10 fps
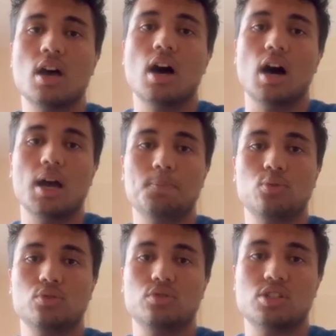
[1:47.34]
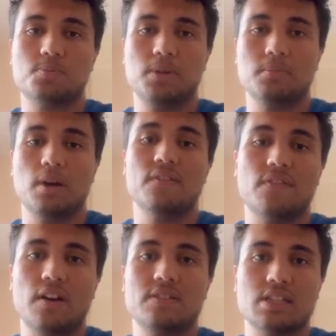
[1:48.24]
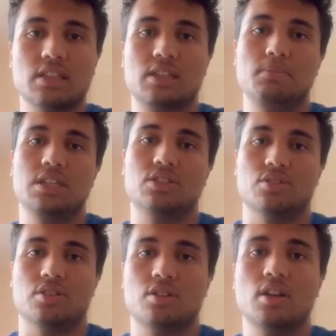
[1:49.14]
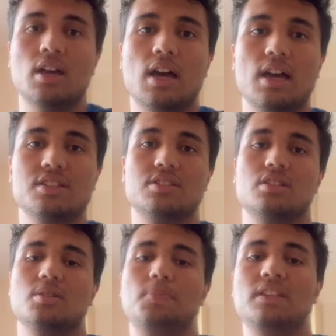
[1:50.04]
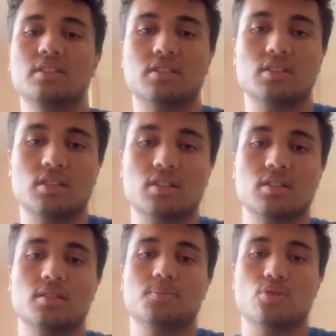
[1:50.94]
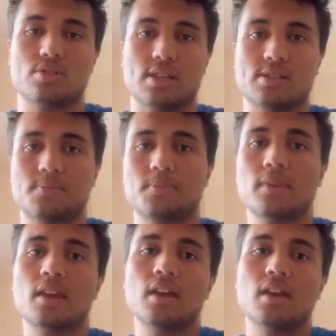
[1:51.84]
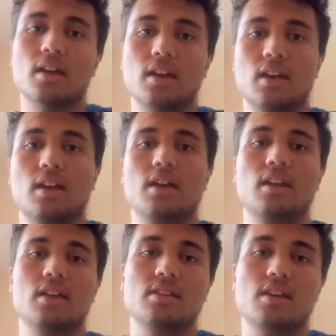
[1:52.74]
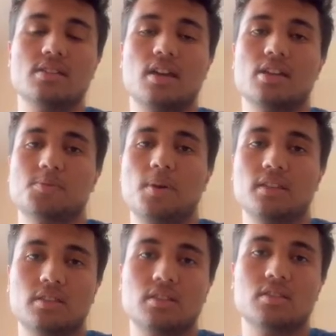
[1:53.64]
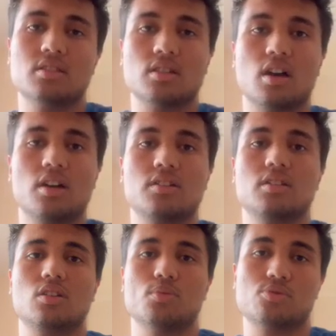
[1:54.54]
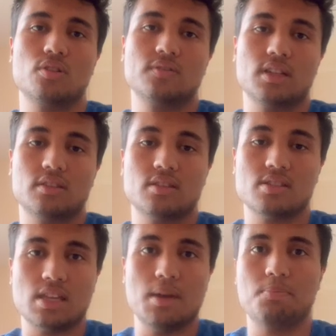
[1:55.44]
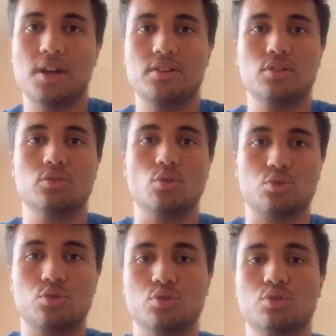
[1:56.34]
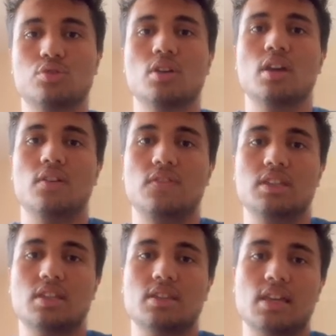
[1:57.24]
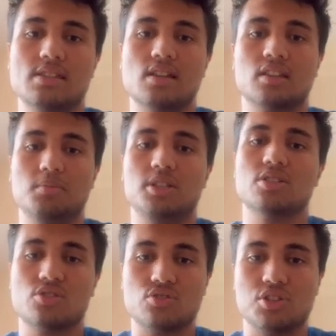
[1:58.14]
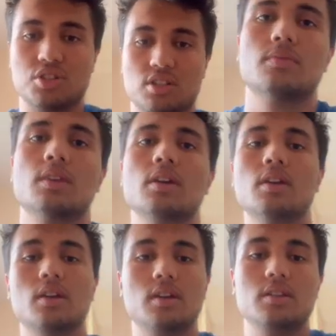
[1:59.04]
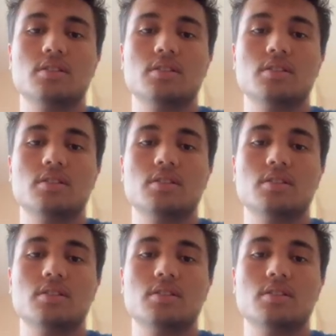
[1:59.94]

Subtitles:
I pulled the spring by 5 centimeters and repeated the process. As I expected, I observed that the same period occurred with a 10 centimeter stretching. In the